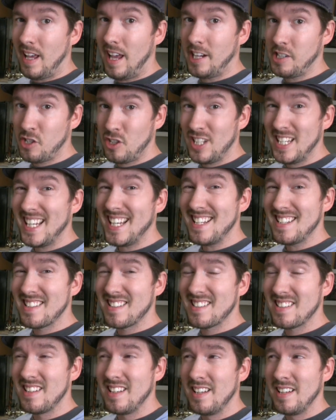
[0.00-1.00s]
Actually,
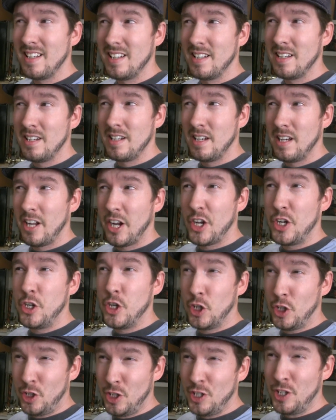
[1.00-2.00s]
it's
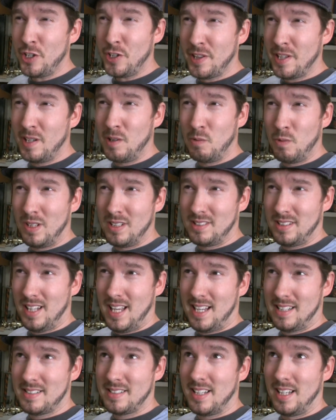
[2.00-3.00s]
dirtier than it was
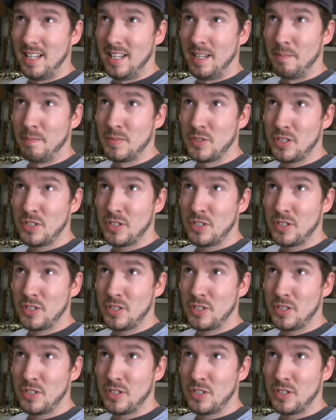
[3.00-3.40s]
last time.